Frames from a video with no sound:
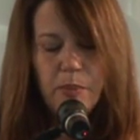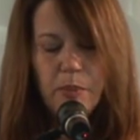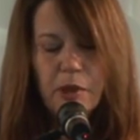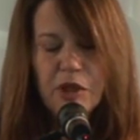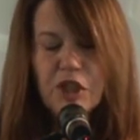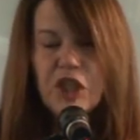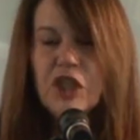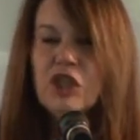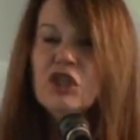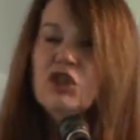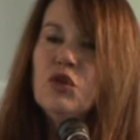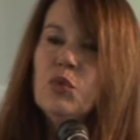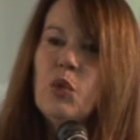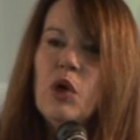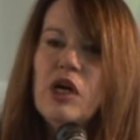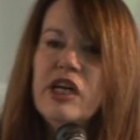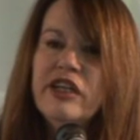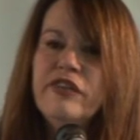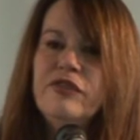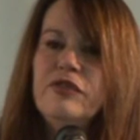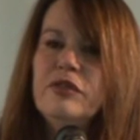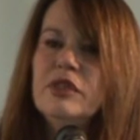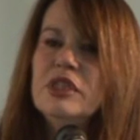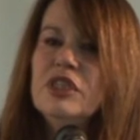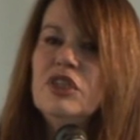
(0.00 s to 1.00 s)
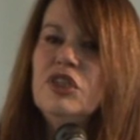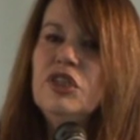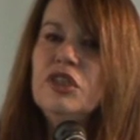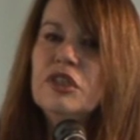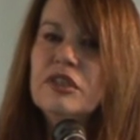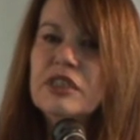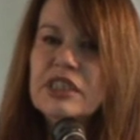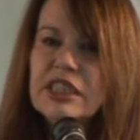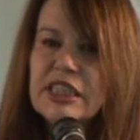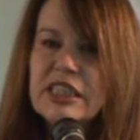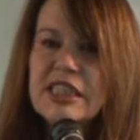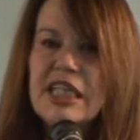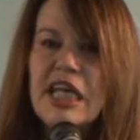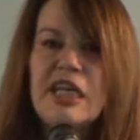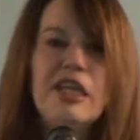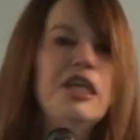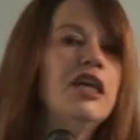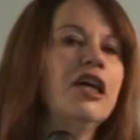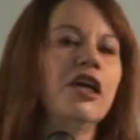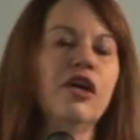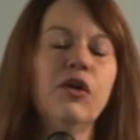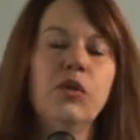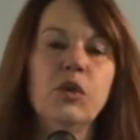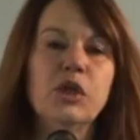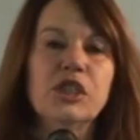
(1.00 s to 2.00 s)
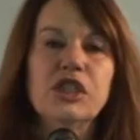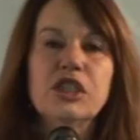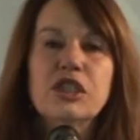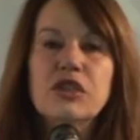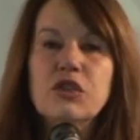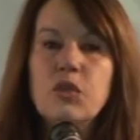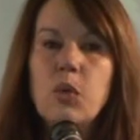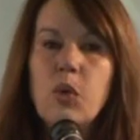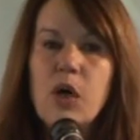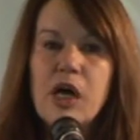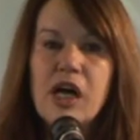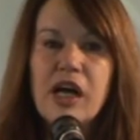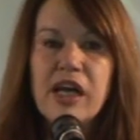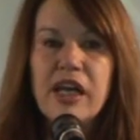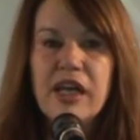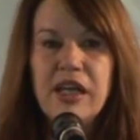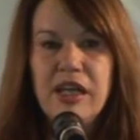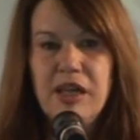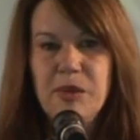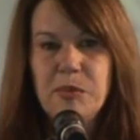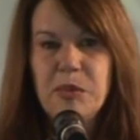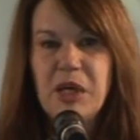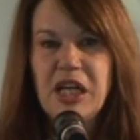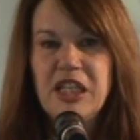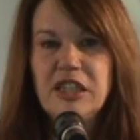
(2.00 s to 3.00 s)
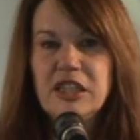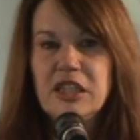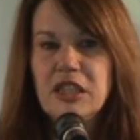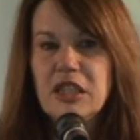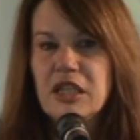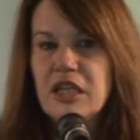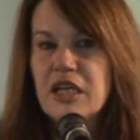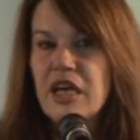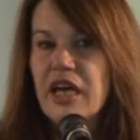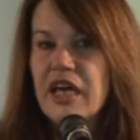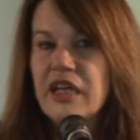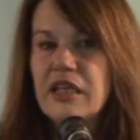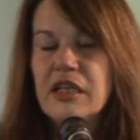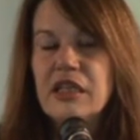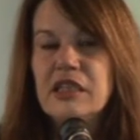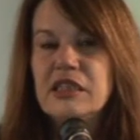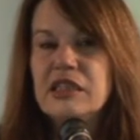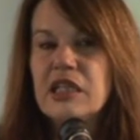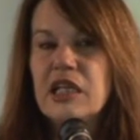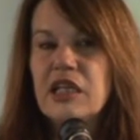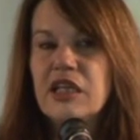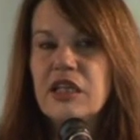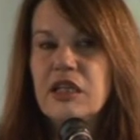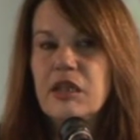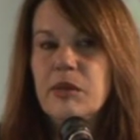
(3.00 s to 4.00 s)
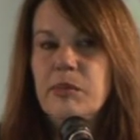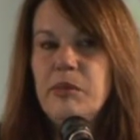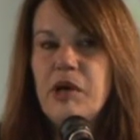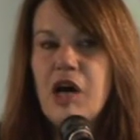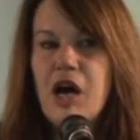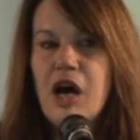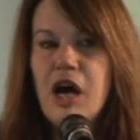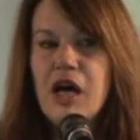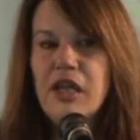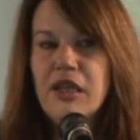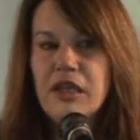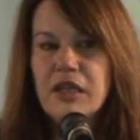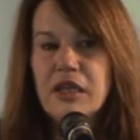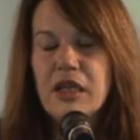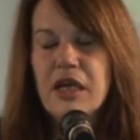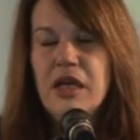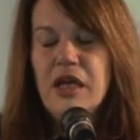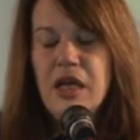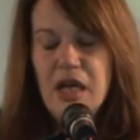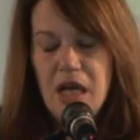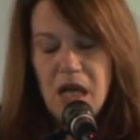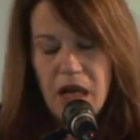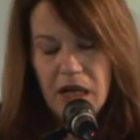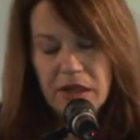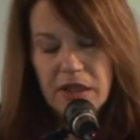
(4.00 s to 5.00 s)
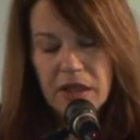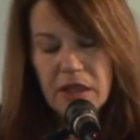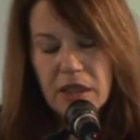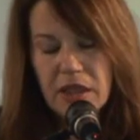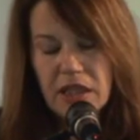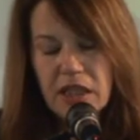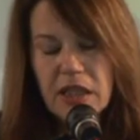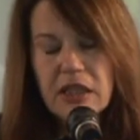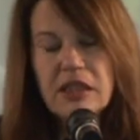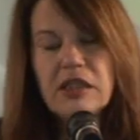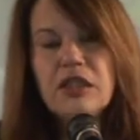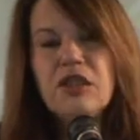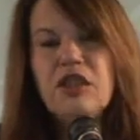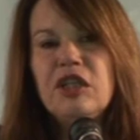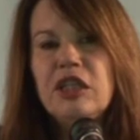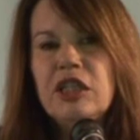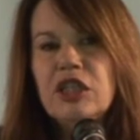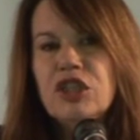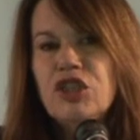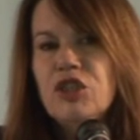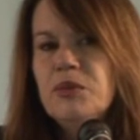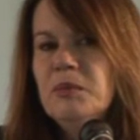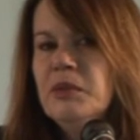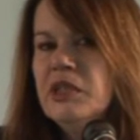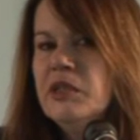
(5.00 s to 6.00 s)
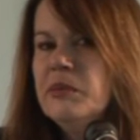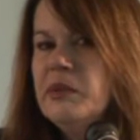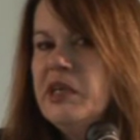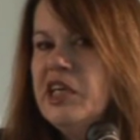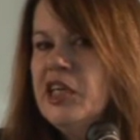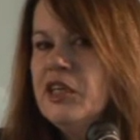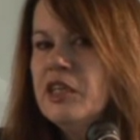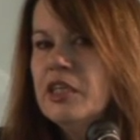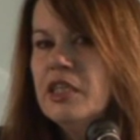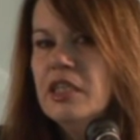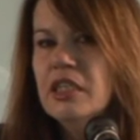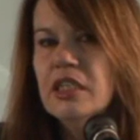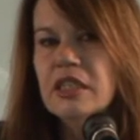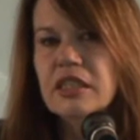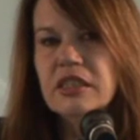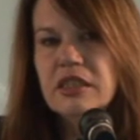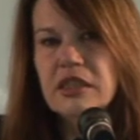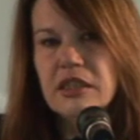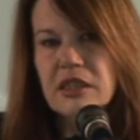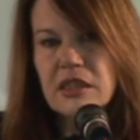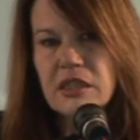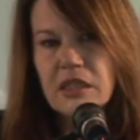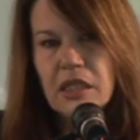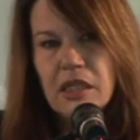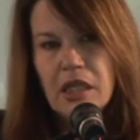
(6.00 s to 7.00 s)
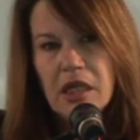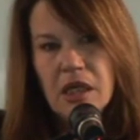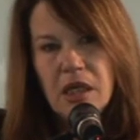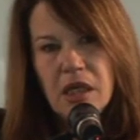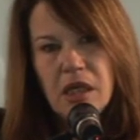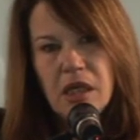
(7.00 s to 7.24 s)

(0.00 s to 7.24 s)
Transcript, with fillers: Bonnard's wife was neurasthenic, which is why he painted her endlessly in the bath. And the thing that touched me about this